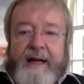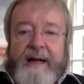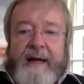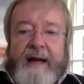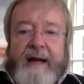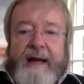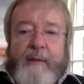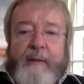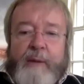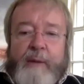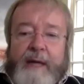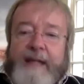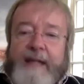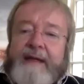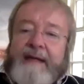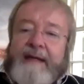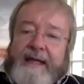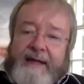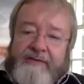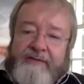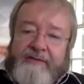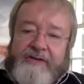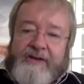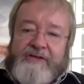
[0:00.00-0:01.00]
Well, it
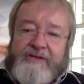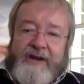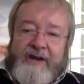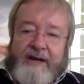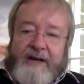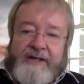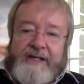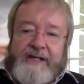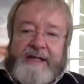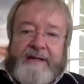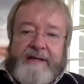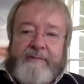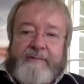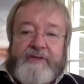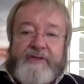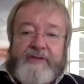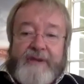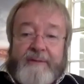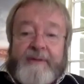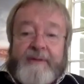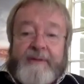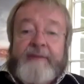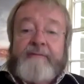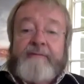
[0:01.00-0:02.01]
leaves us actually with
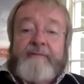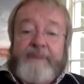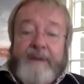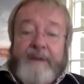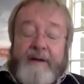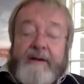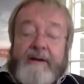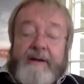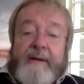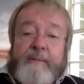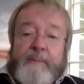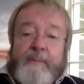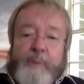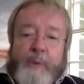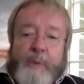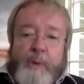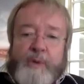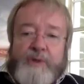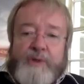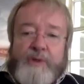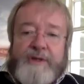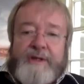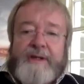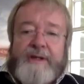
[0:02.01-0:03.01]
something very
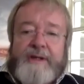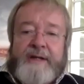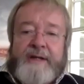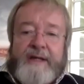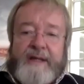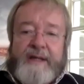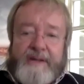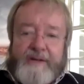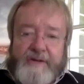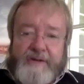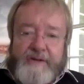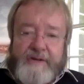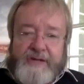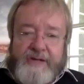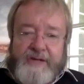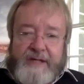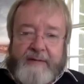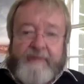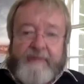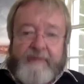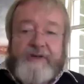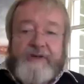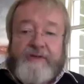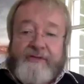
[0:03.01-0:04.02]
important and interesting,
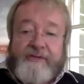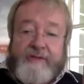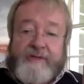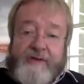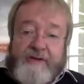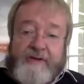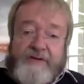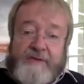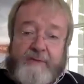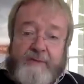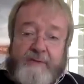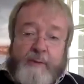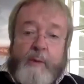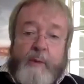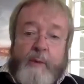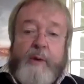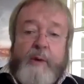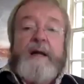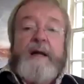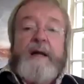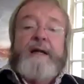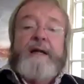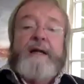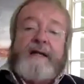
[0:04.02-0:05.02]
which is first of all,
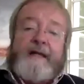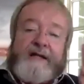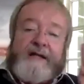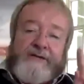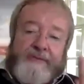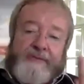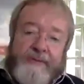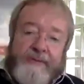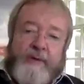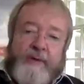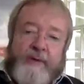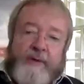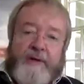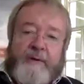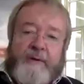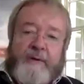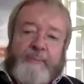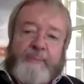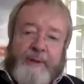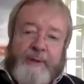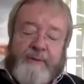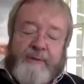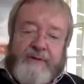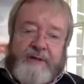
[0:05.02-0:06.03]
that it's not a
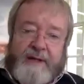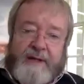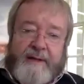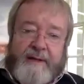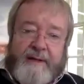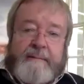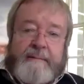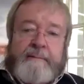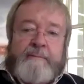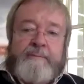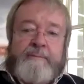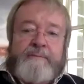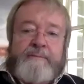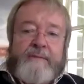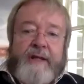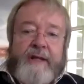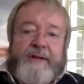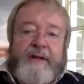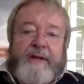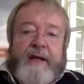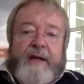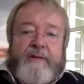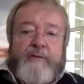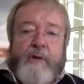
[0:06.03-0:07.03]
computer,
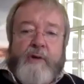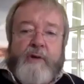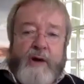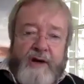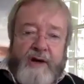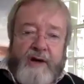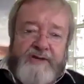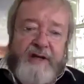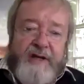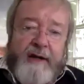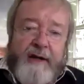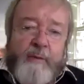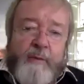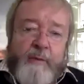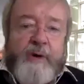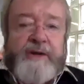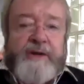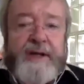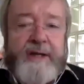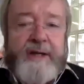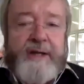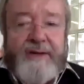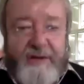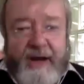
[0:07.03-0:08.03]
and therefore asking what
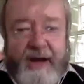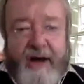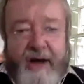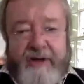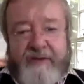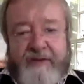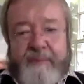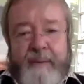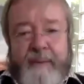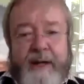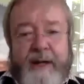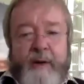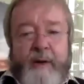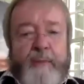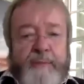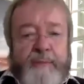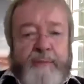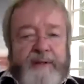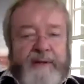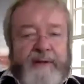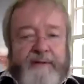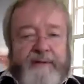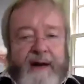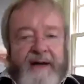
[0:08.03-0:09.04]
it does may not be
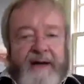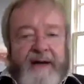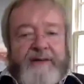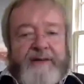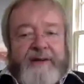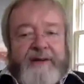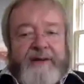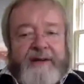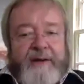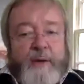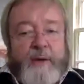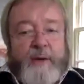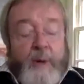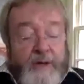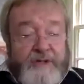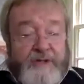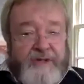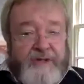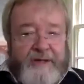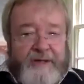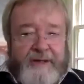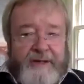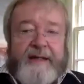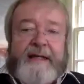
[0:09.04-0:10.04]
the right
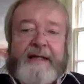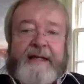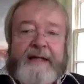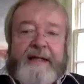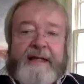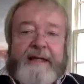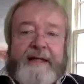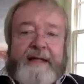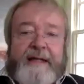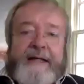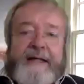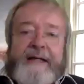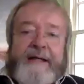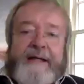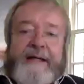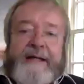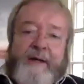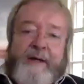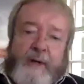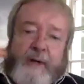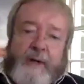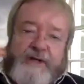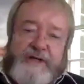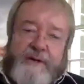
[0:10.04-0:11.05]
question. The
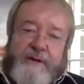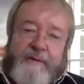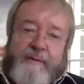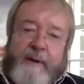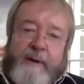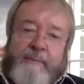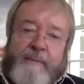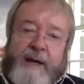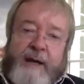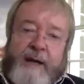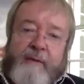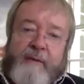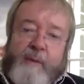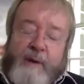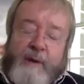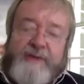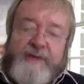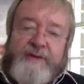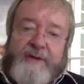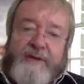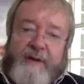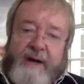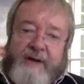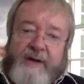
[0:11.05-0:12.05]
question one might want
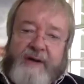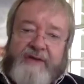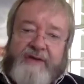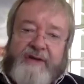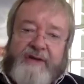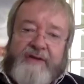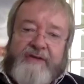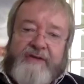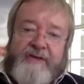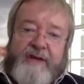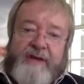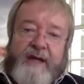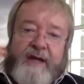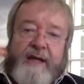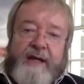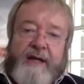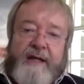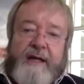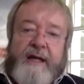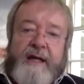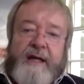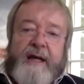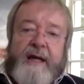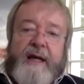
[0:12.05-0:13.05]
to ask instead
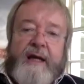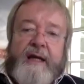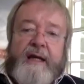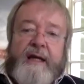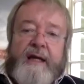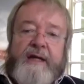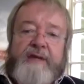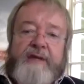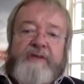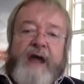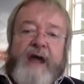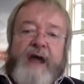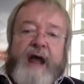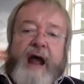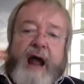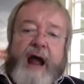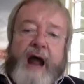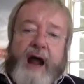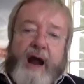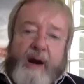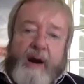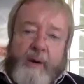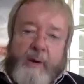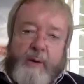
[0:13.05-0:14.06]
is
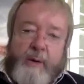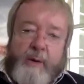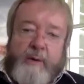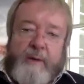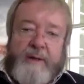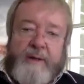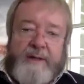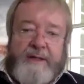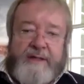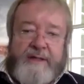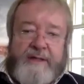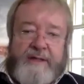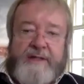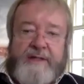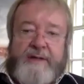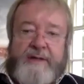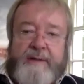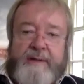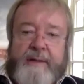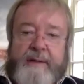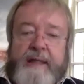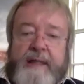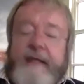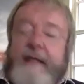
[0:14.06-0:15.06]
how does it do
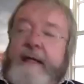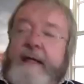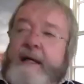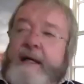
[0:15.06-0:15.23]
it?